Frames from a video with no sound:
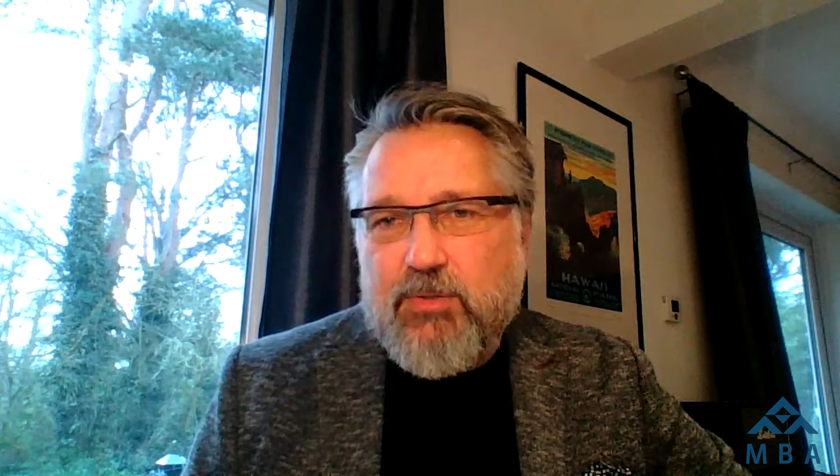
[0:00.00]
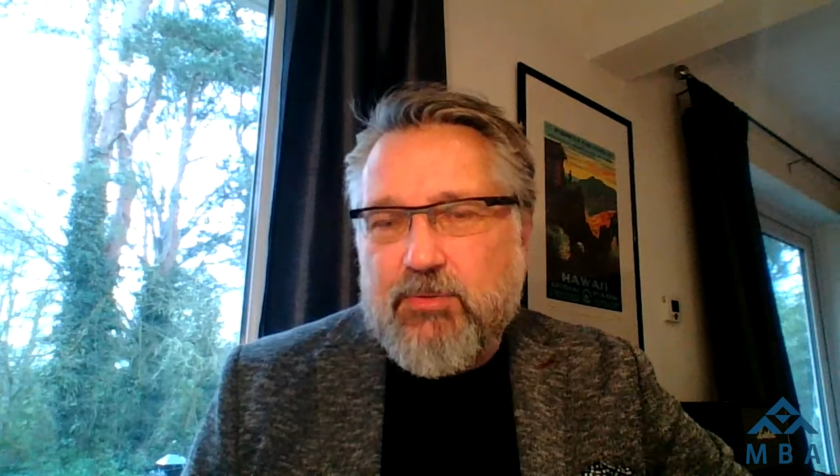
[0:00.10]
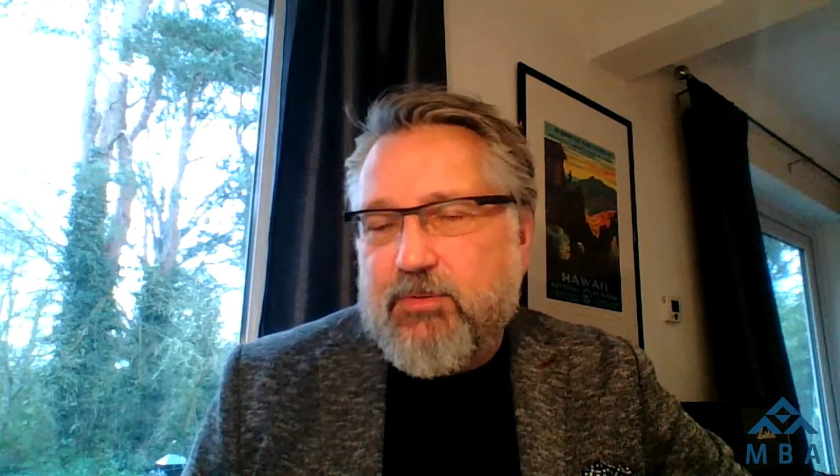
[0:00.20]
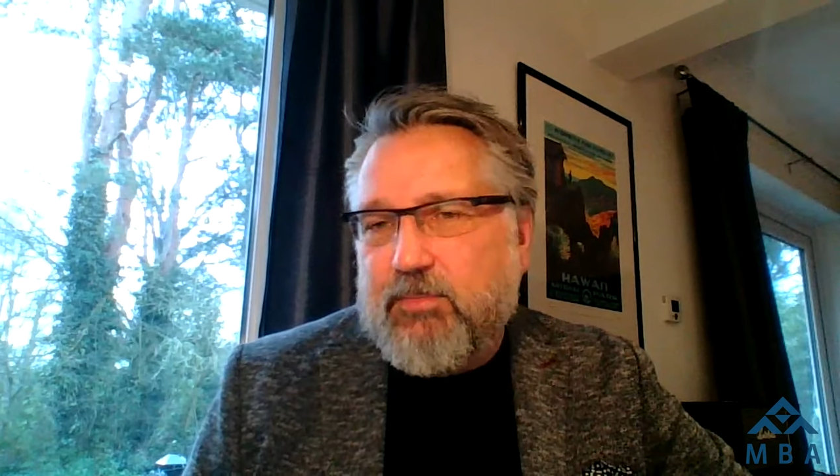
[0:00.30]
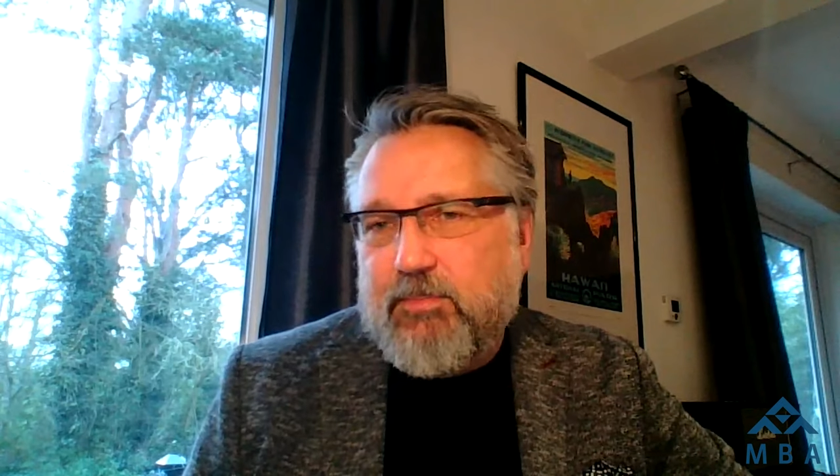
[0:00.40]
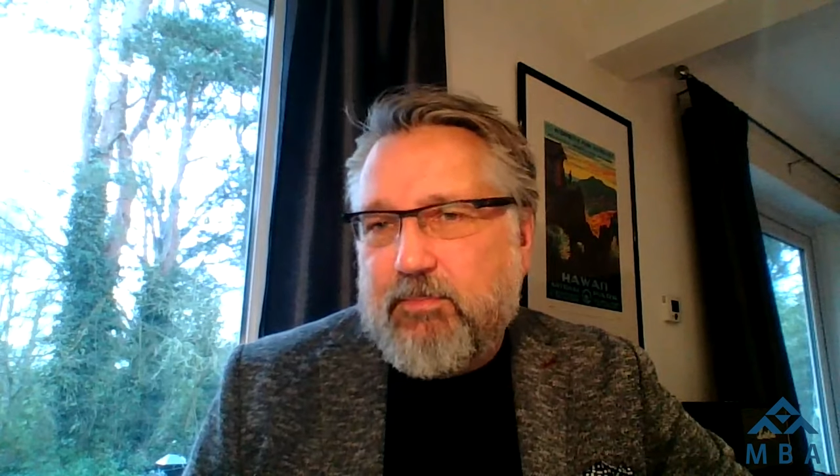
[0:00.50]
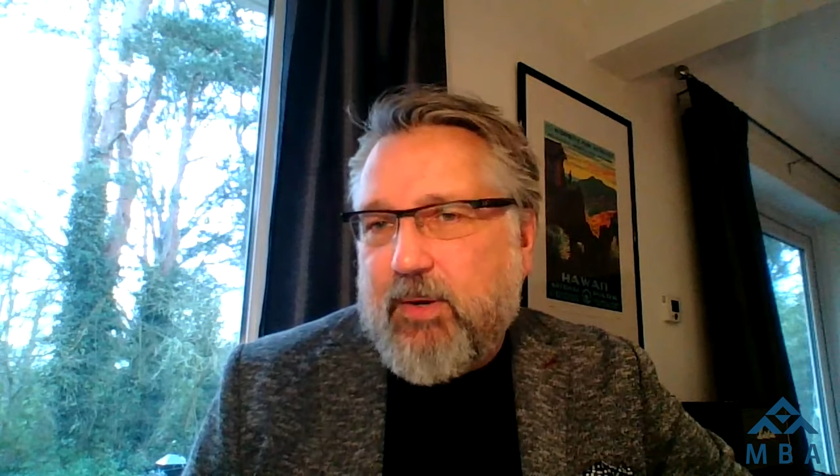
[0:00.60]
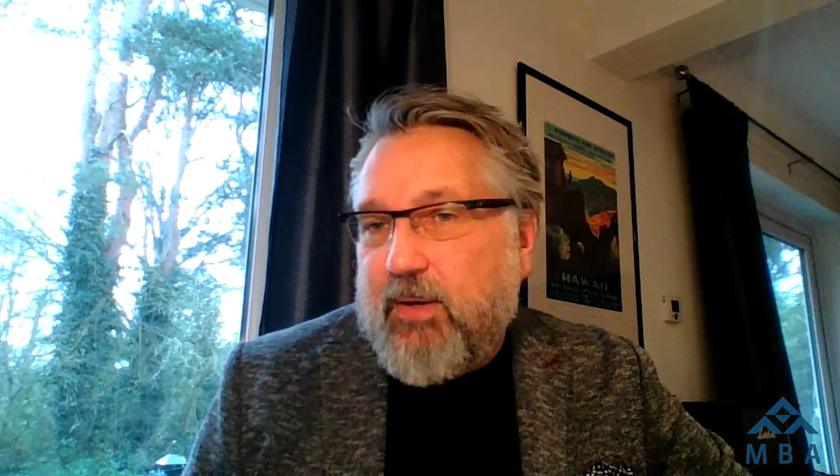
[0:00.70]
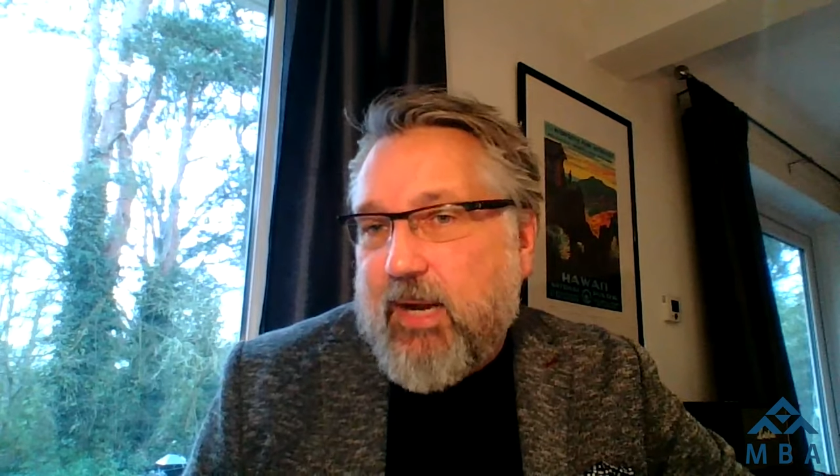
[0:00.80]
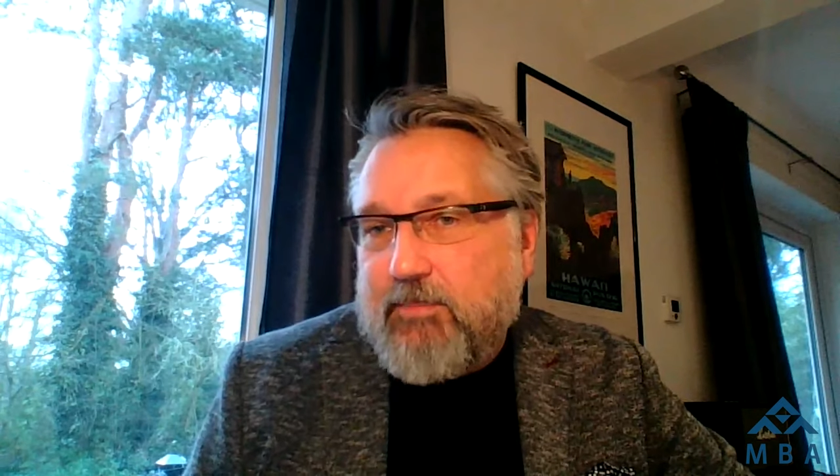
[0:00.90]
could
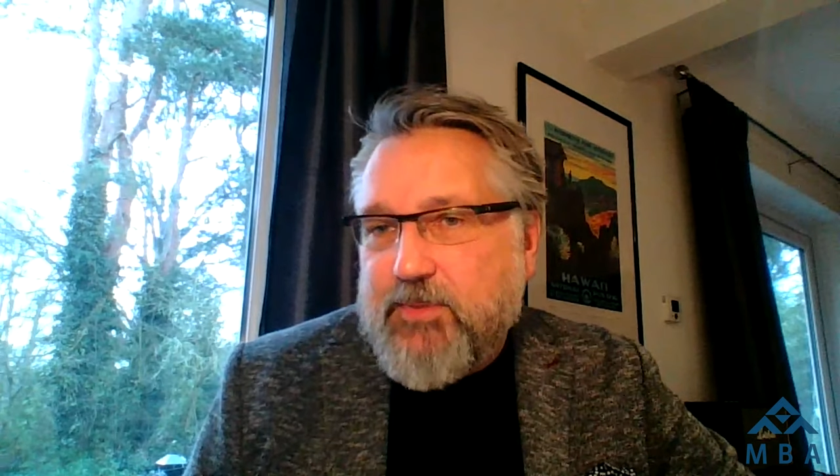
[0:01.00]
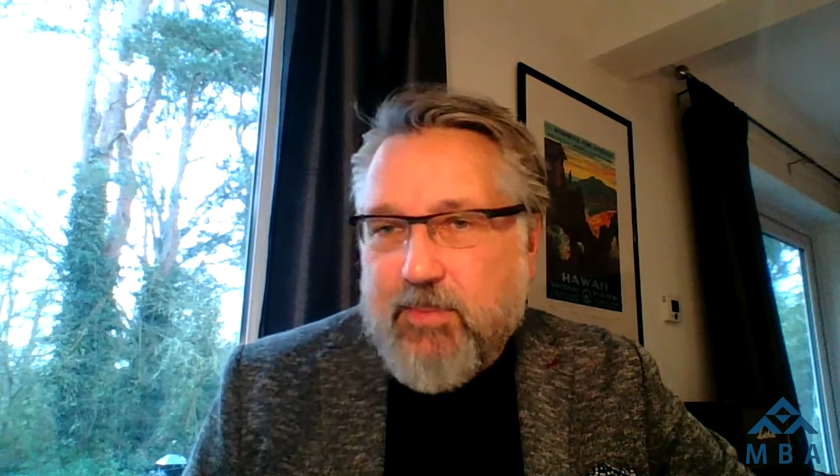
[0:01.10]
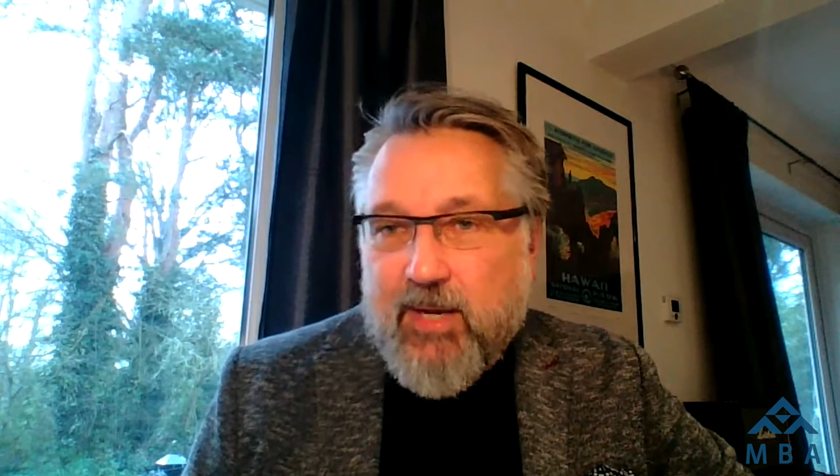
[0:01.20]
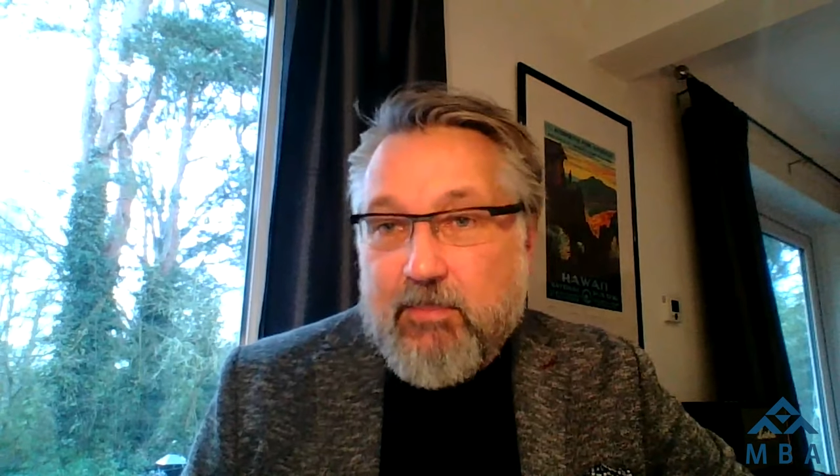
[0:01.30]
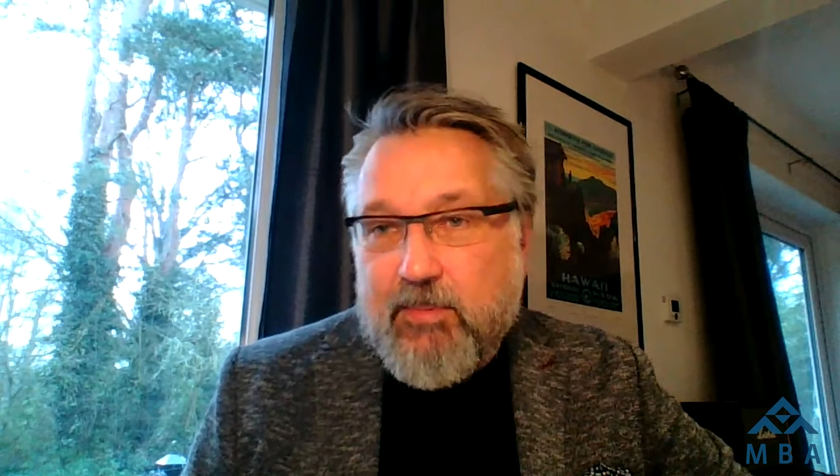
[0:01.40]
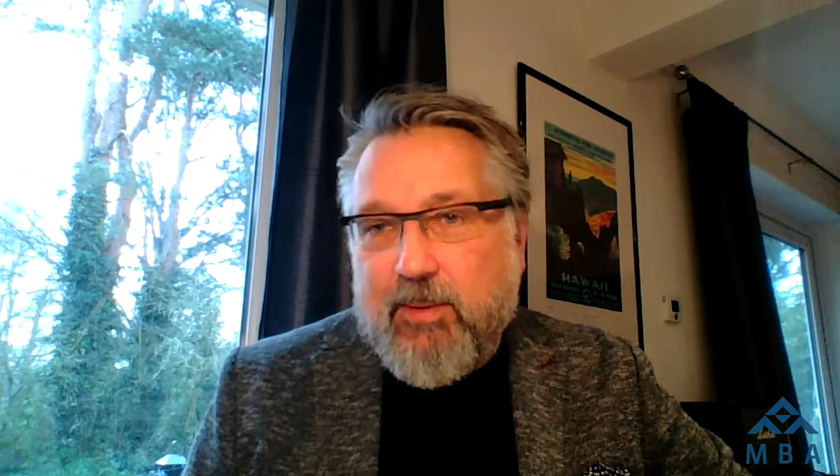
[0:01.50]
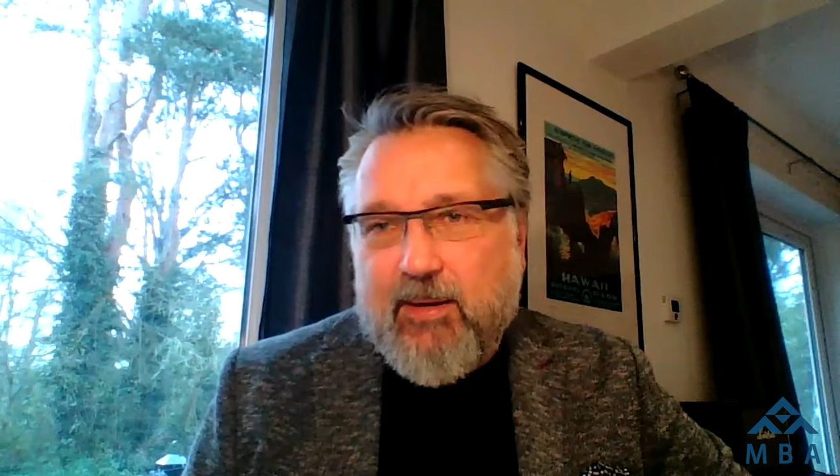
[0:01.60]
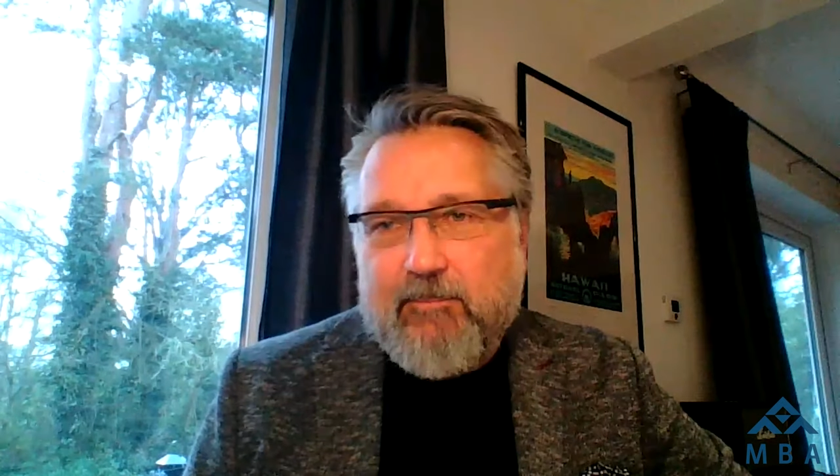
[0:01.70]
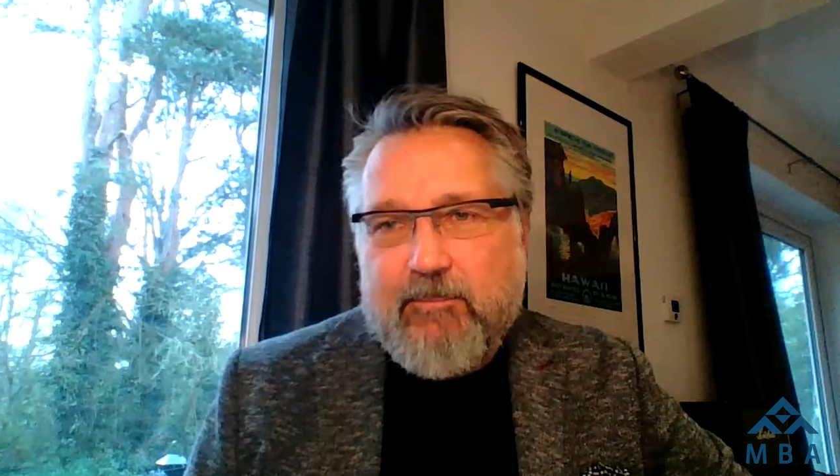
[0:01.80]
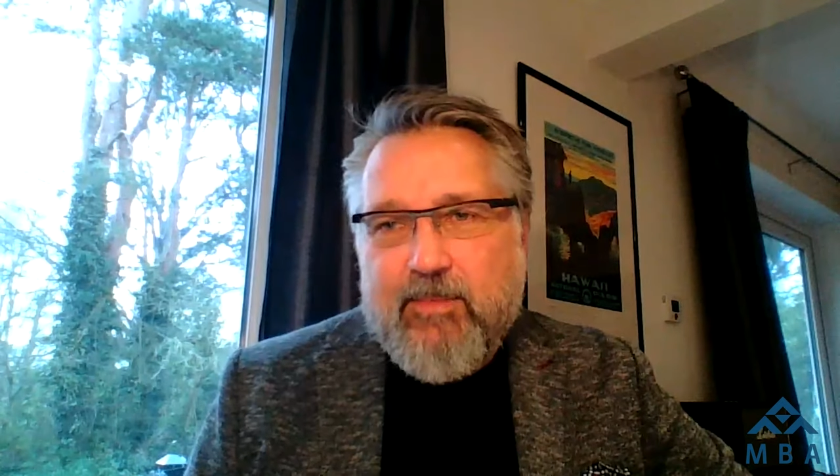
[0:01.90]
perhaps better prepare.